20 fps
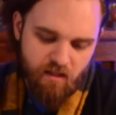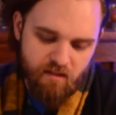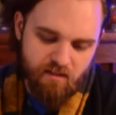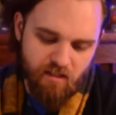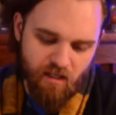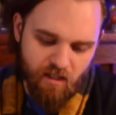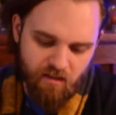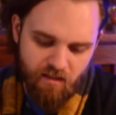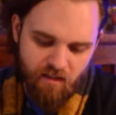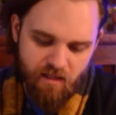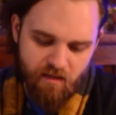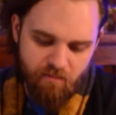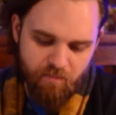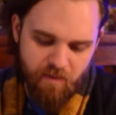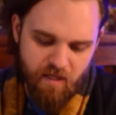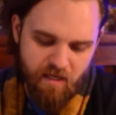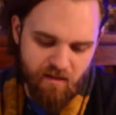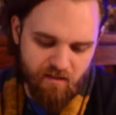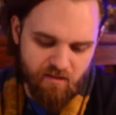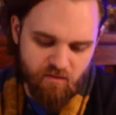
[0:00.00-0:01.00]
Dudley and
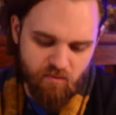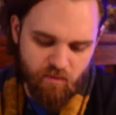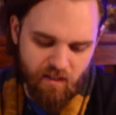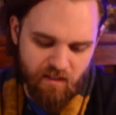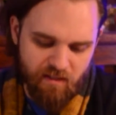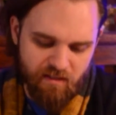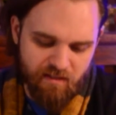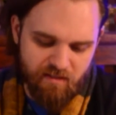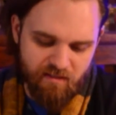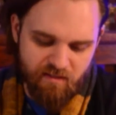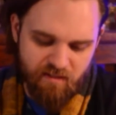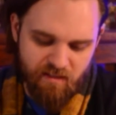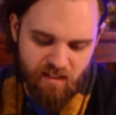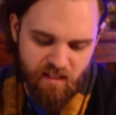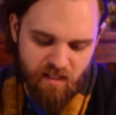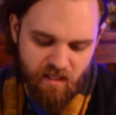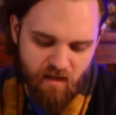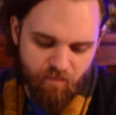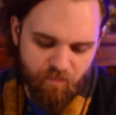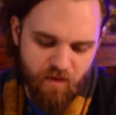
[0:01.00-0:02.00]
Piers wanted to
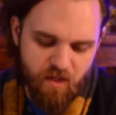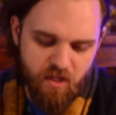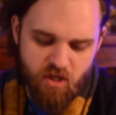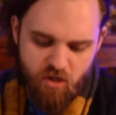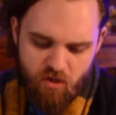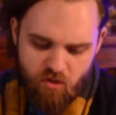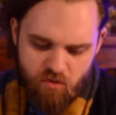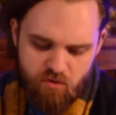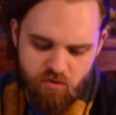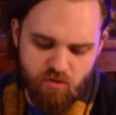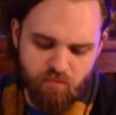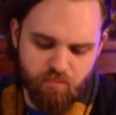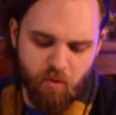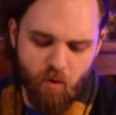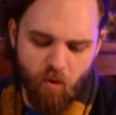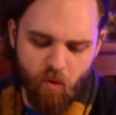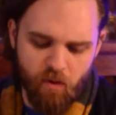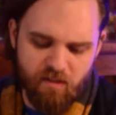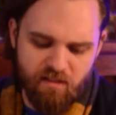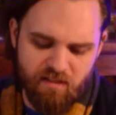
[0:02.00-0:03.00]
see huge,
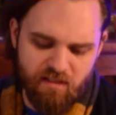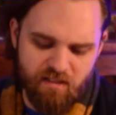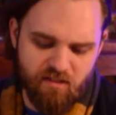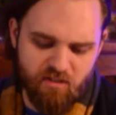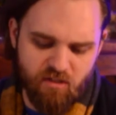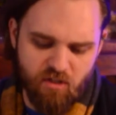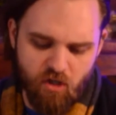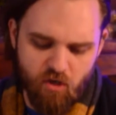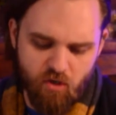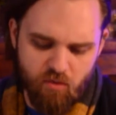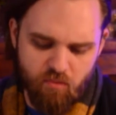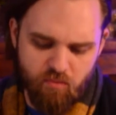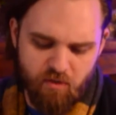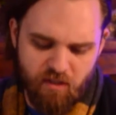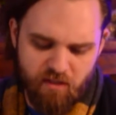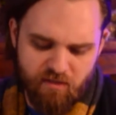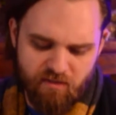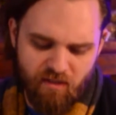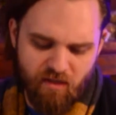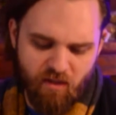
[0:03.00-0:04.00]
poisonous
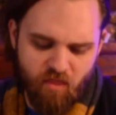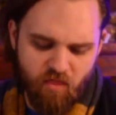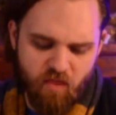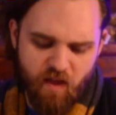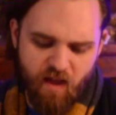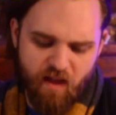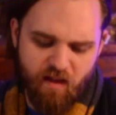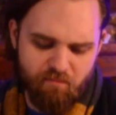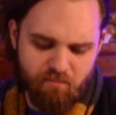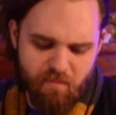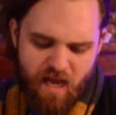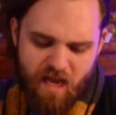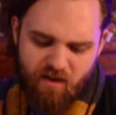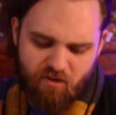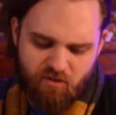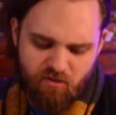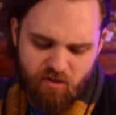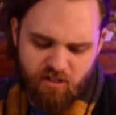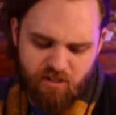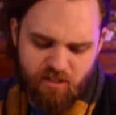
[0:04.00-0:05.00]
cobras and thick,
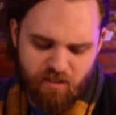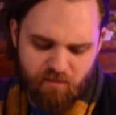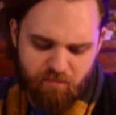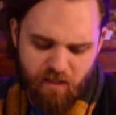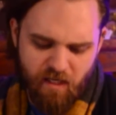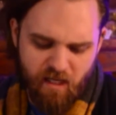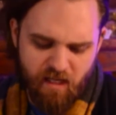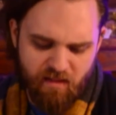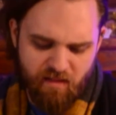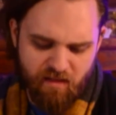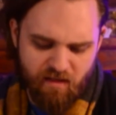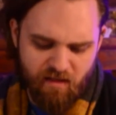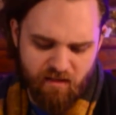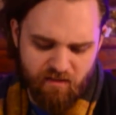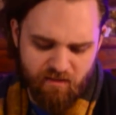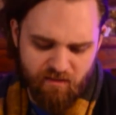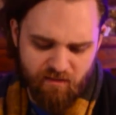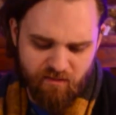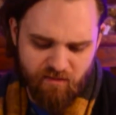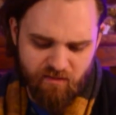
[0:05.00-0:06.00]
man-crushing
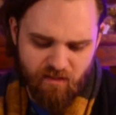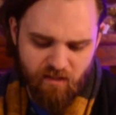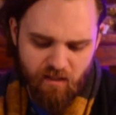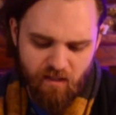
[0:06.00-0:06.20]
pythons.